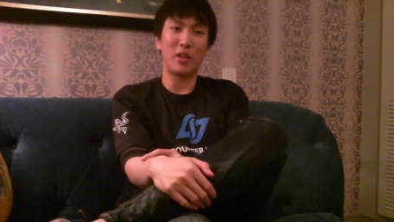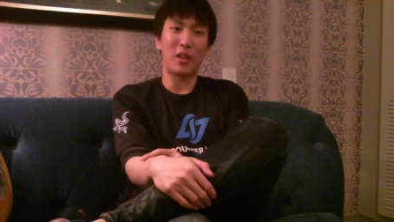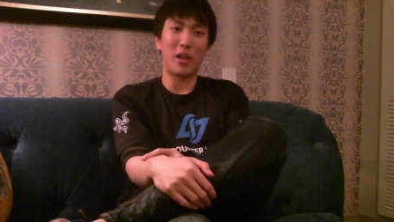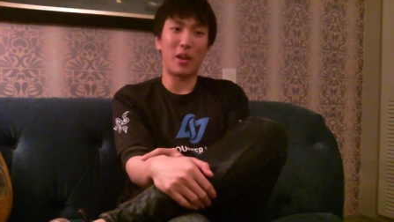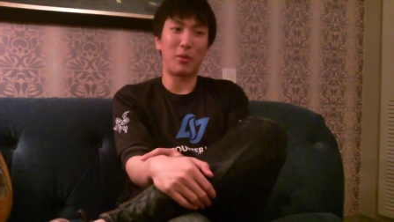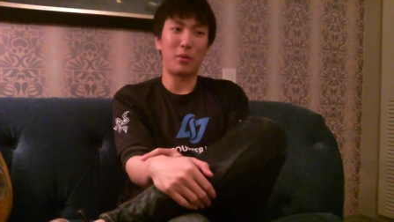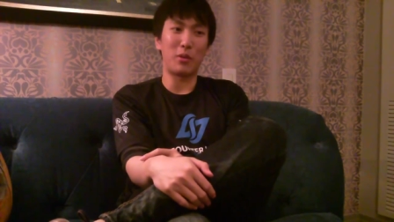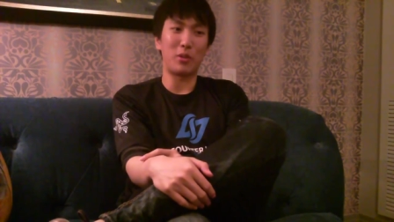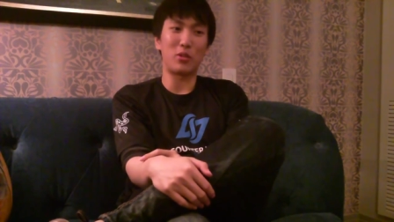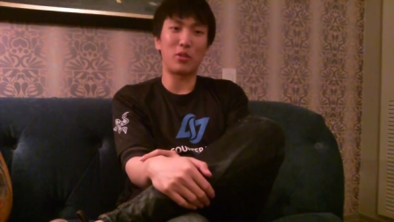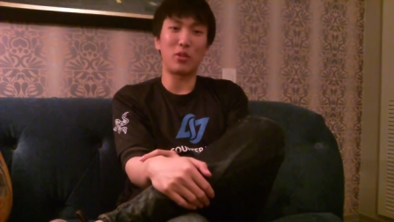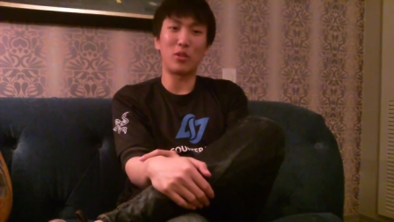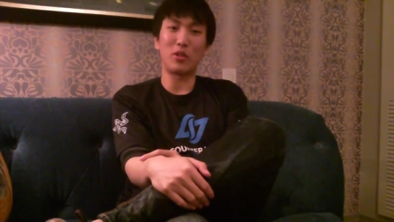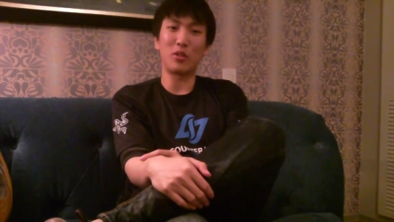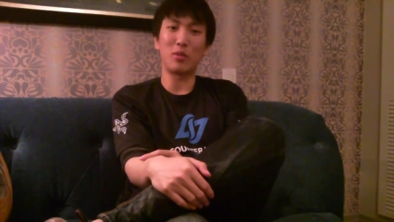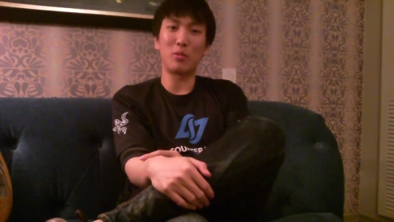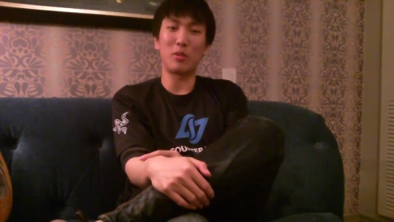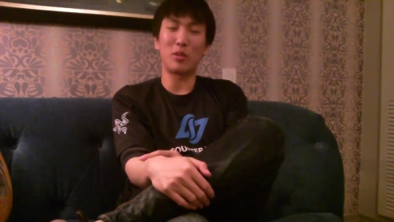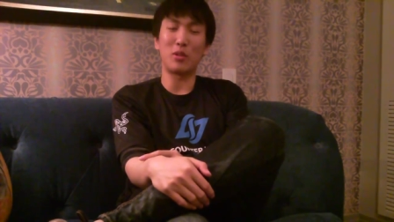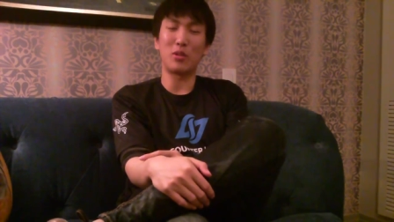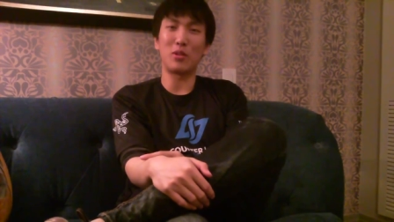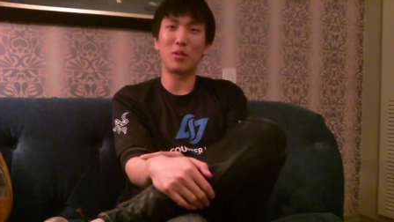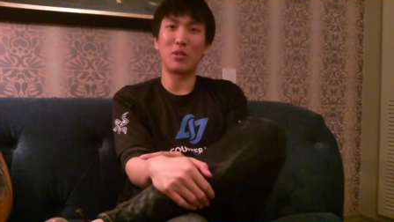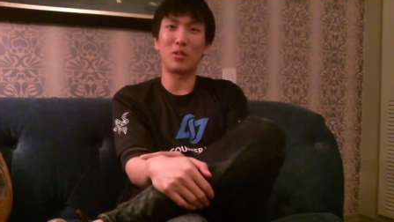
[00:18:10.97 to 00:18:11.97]
And we turned him
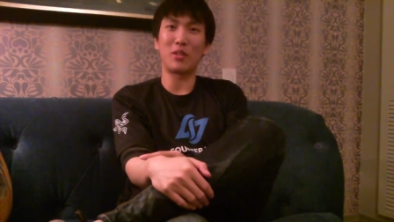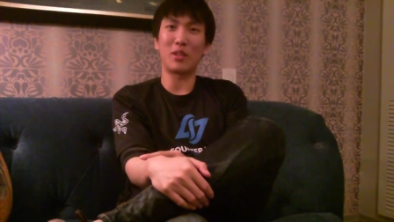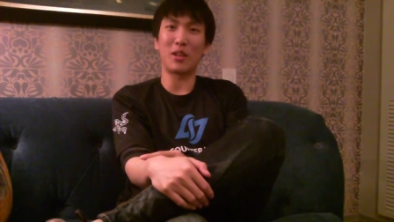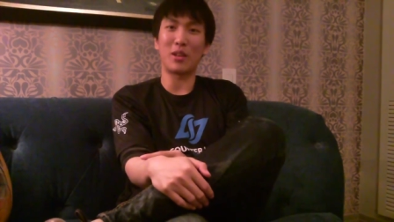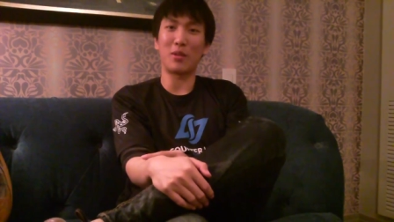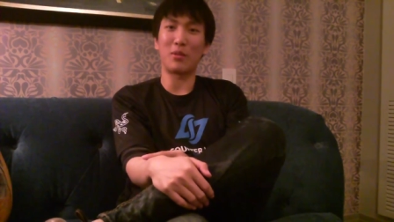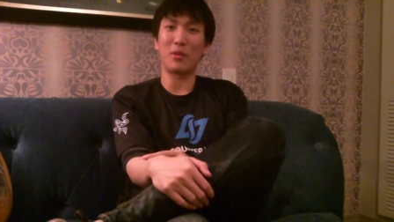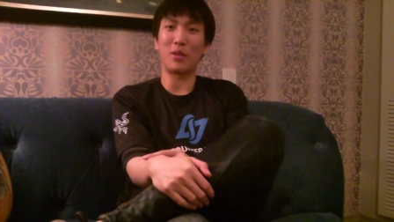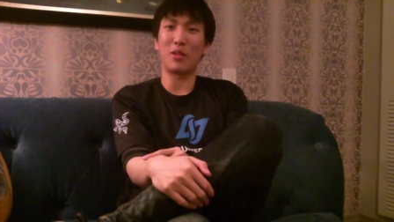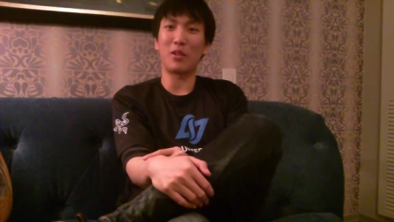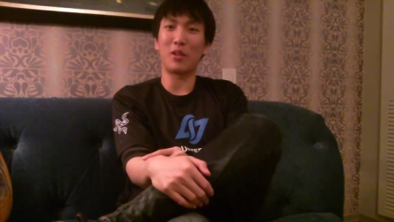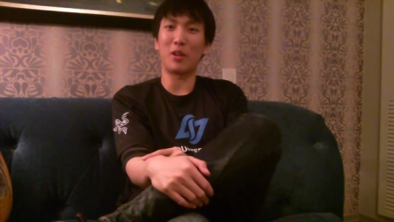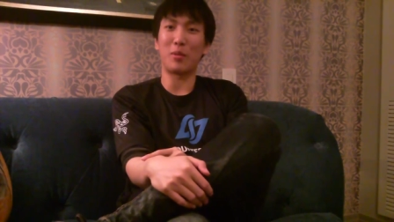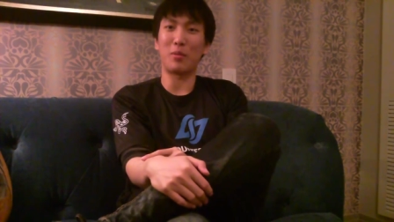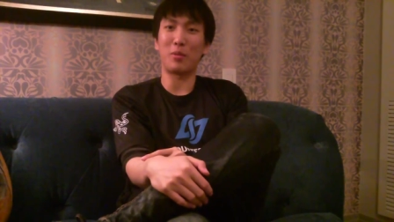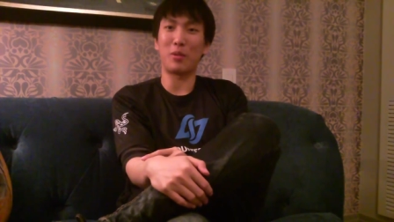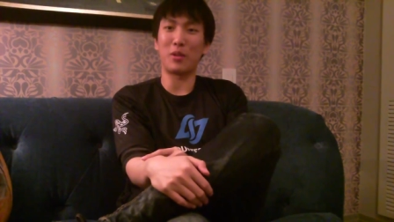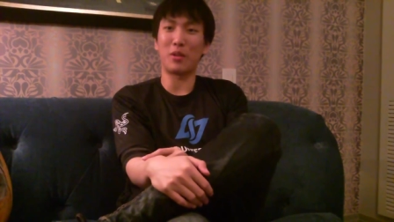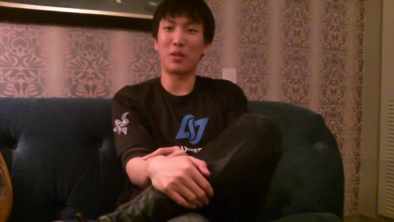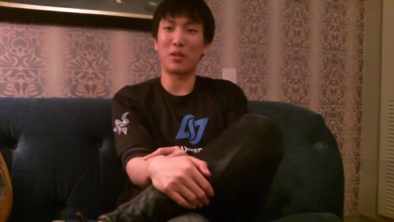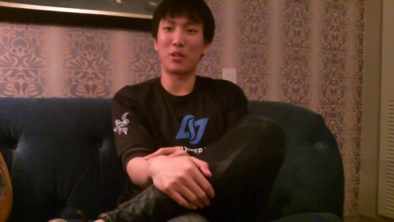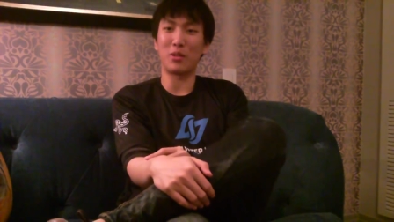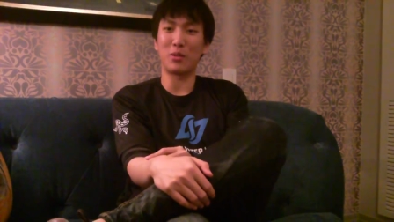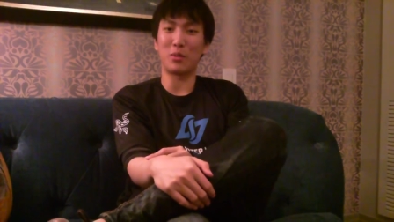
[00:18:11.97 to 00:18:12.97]
into a second-rate top
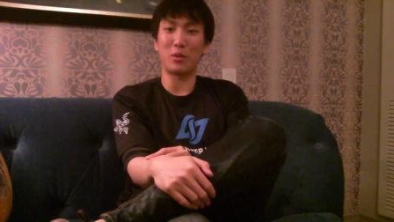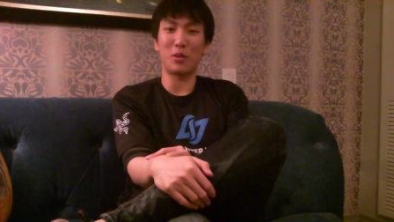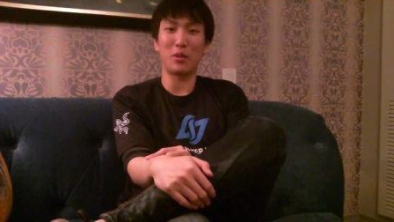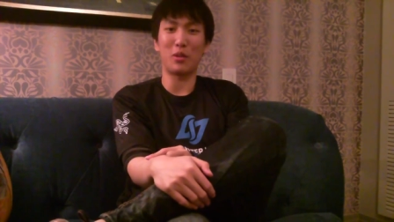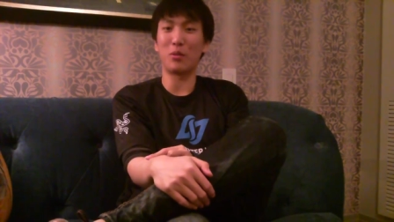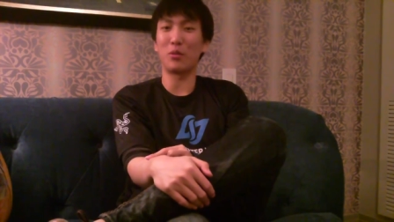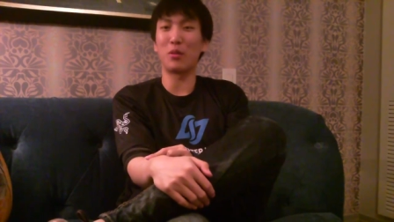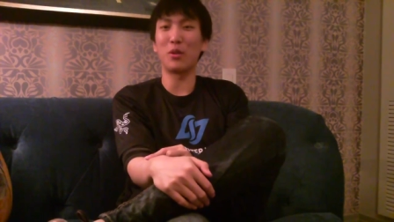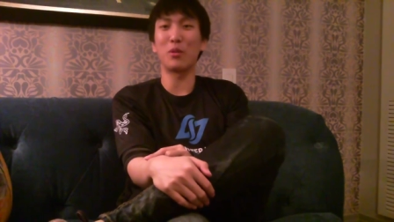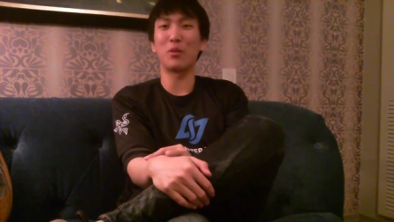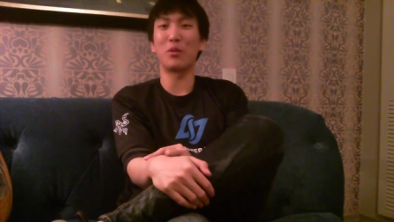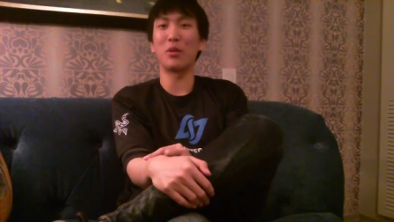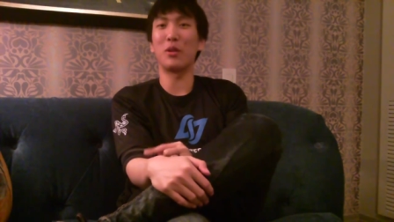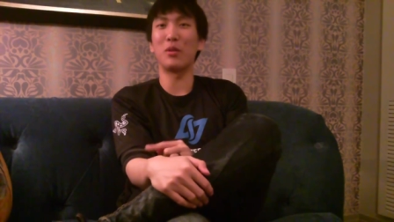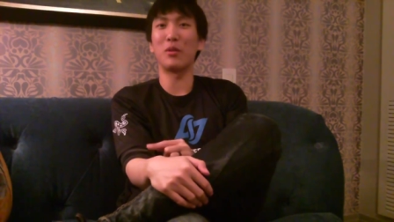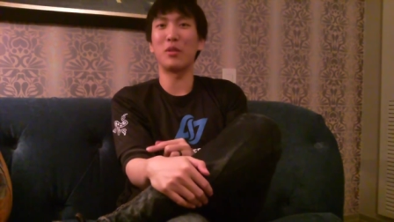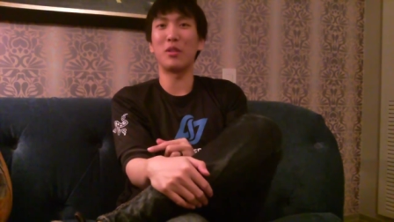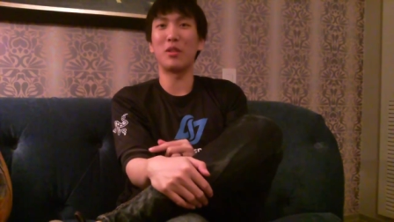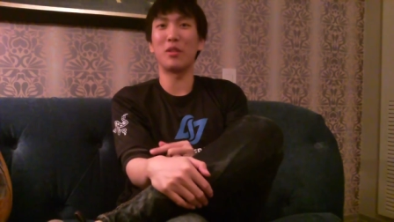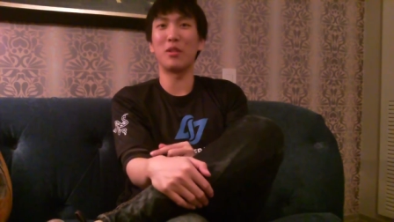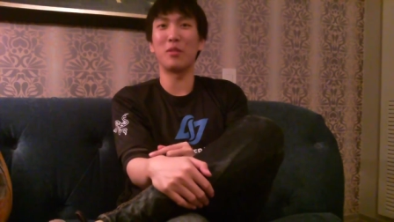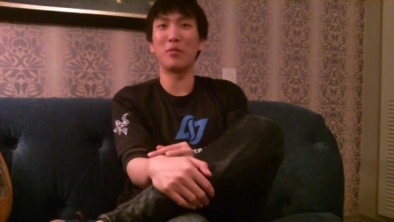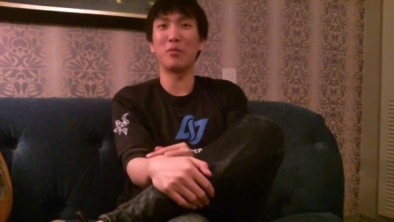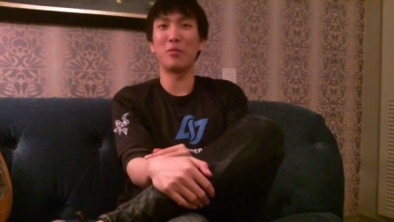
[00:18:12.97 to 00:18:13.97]
laner because we couldn't work well
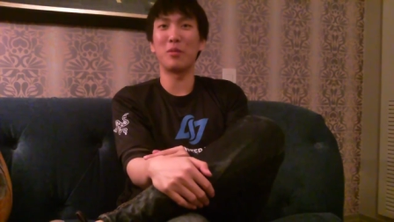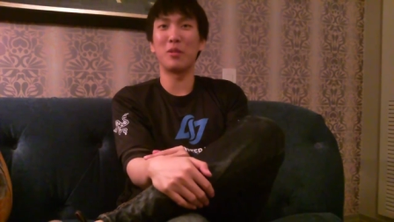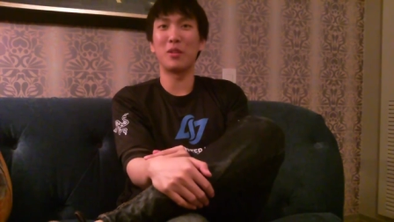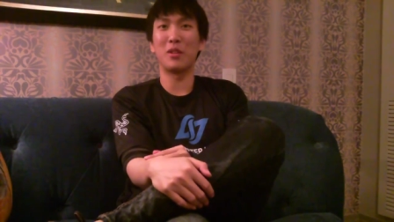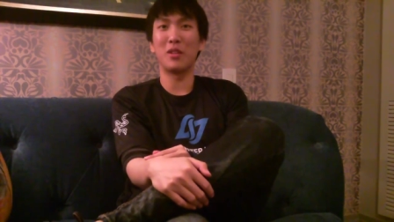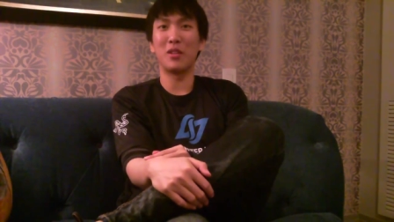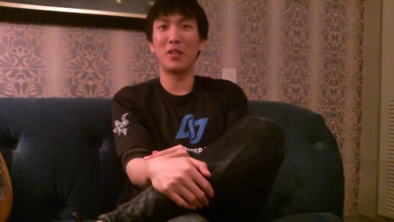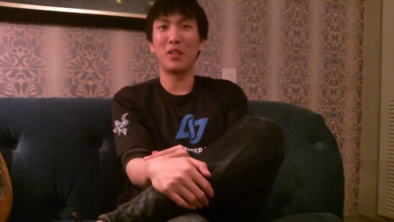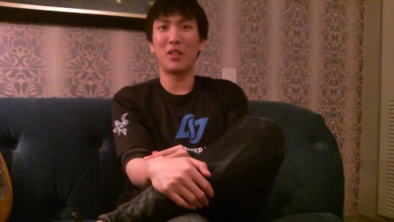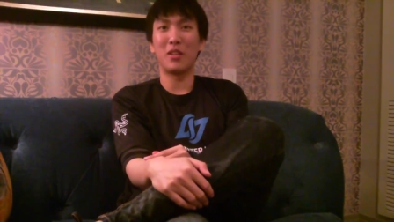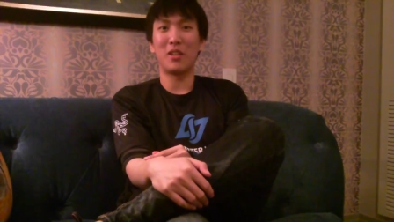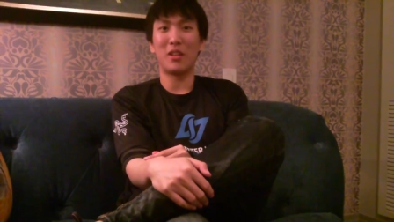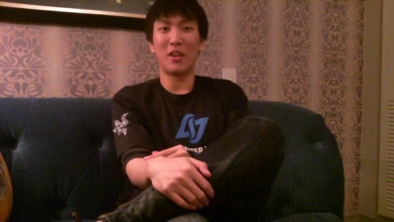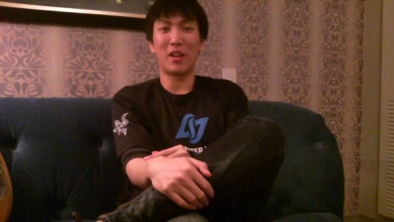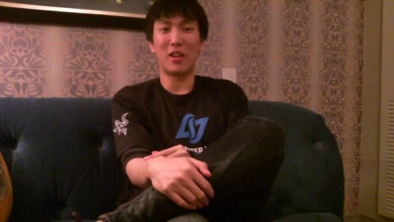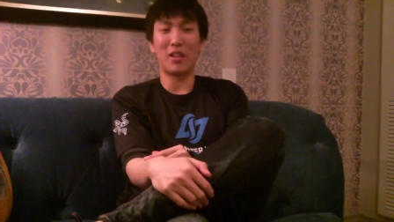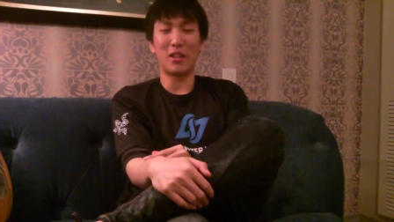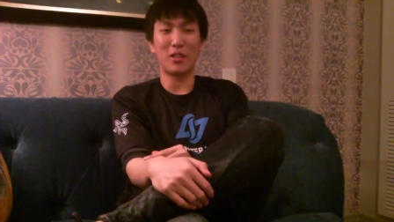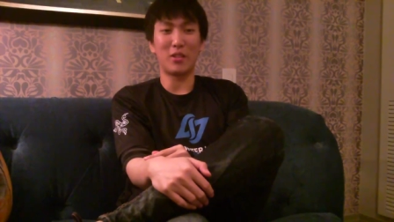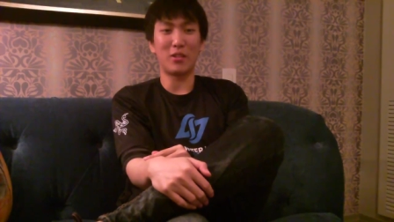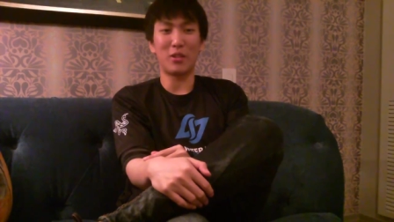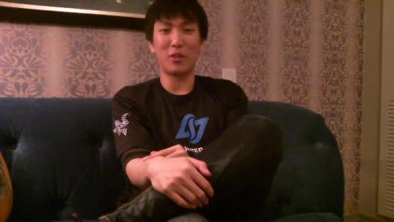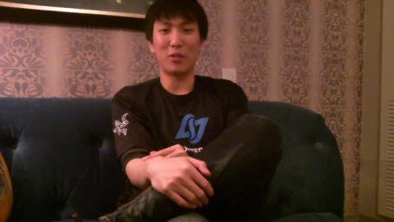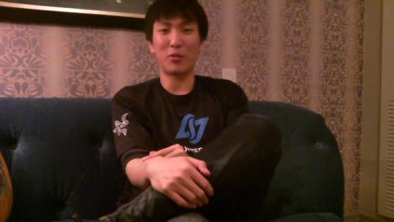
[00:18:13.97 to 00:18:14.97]
with him. And
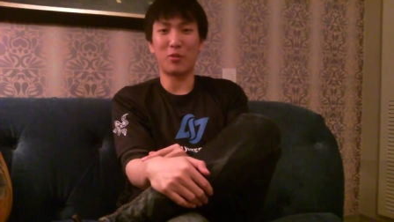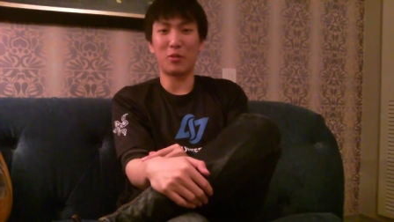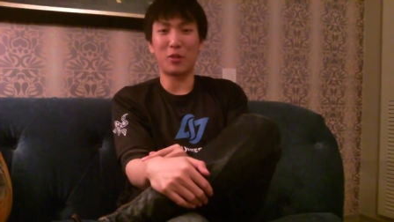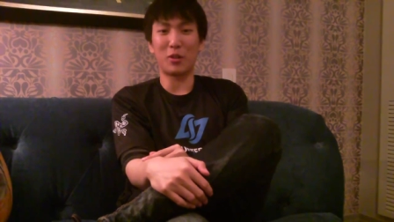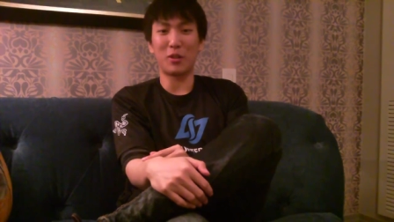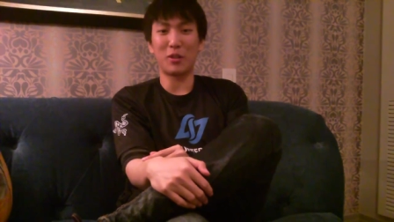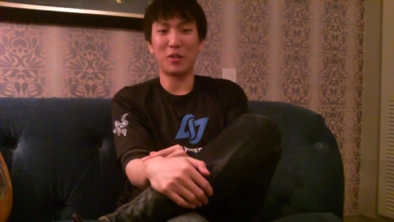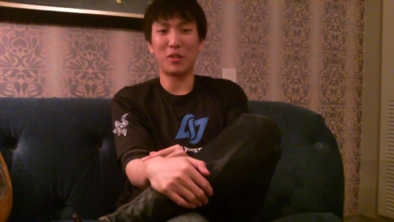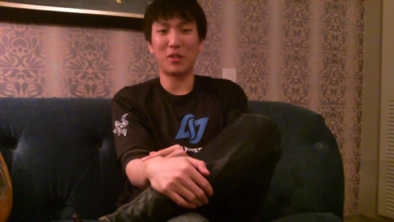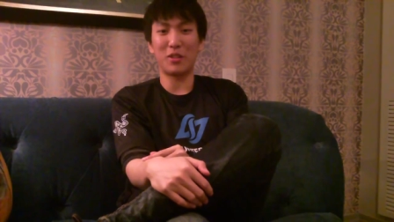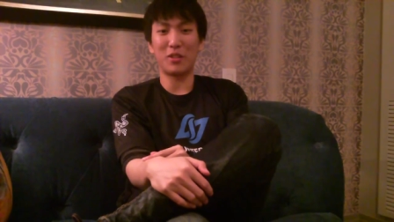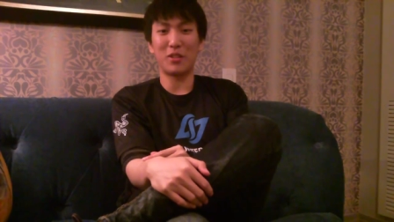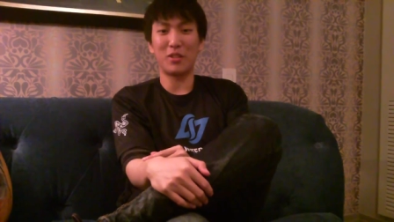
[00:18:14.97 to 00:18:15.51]
that's our fault.